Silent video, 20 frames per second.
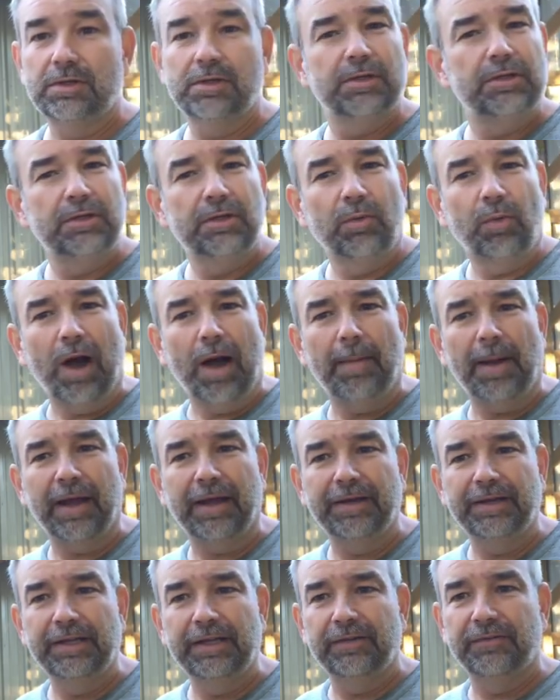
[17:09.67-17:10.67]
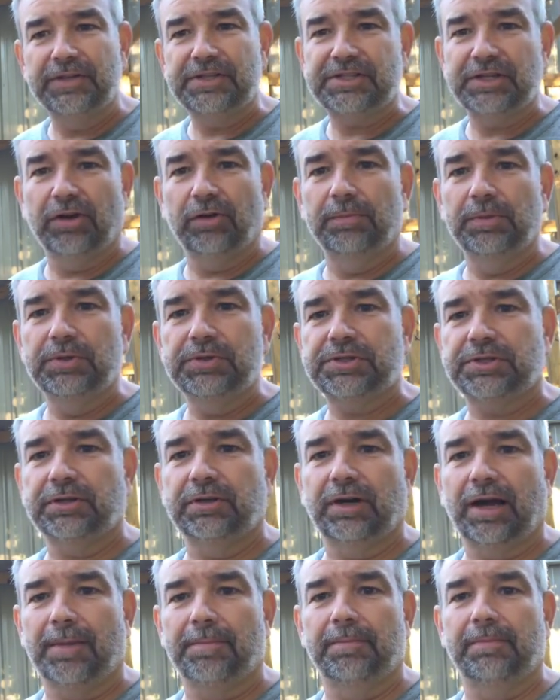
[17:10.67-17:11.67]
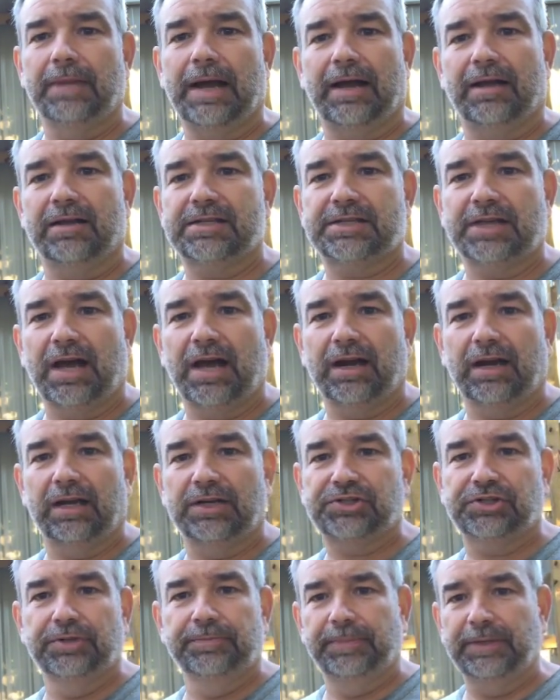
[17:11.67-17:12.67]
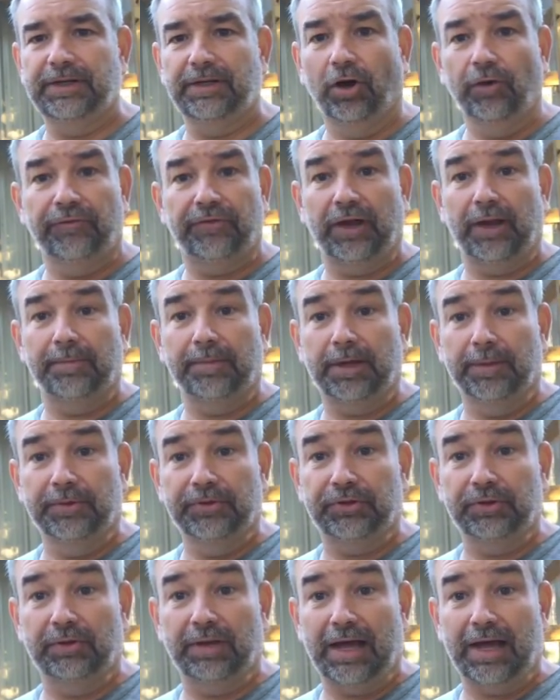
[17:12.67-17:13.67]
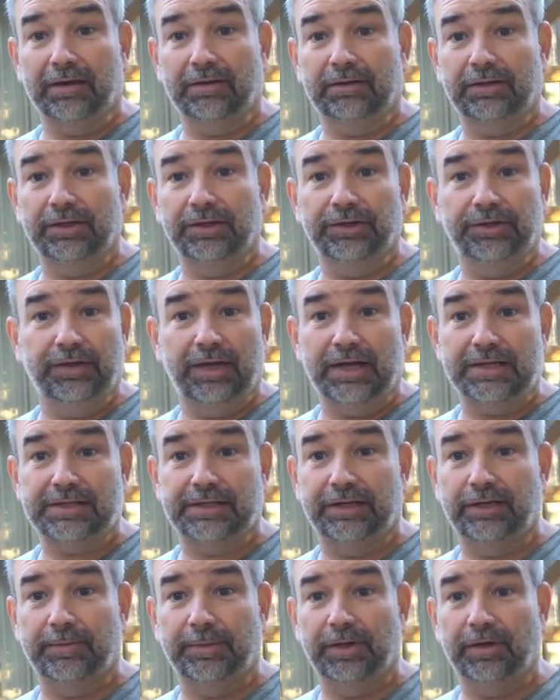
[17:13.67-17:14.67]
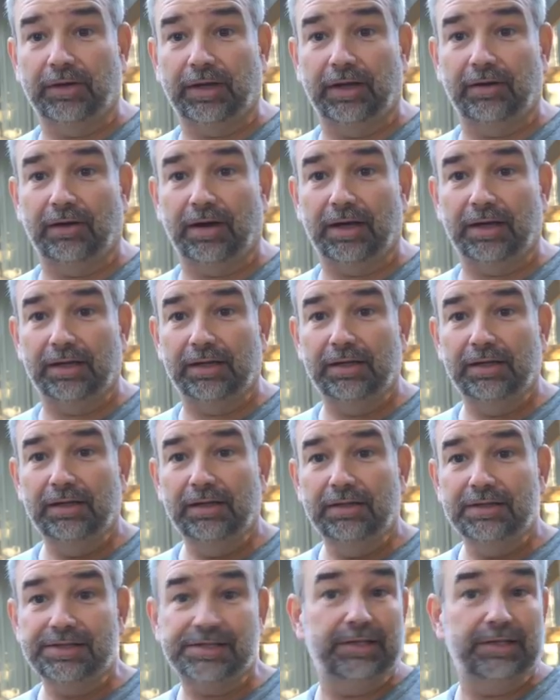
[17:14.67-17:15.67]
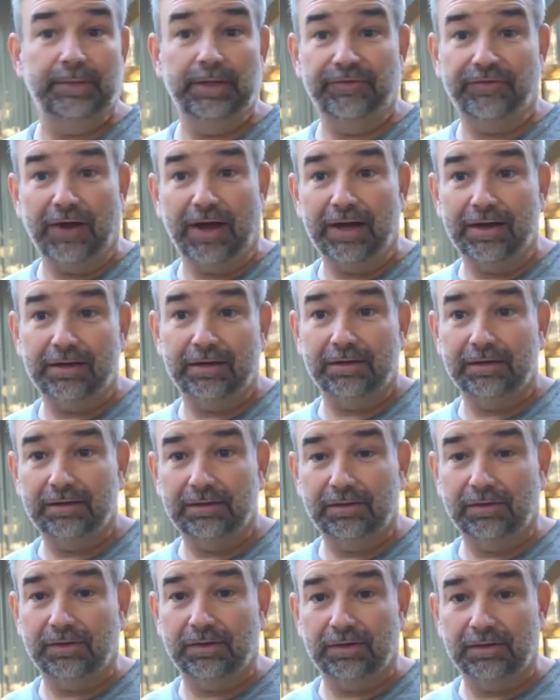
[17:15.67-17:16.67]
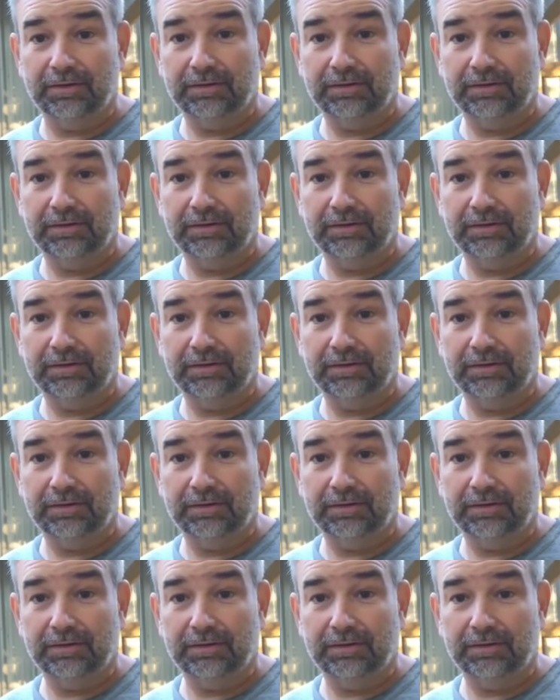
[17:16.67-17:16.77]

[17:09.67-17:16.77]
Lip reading: why am I in need of a cell booster? I'm outside. I should be. Hopefully I'm coming through loud and clear. You guys can hear me okay, right? See me fine? Or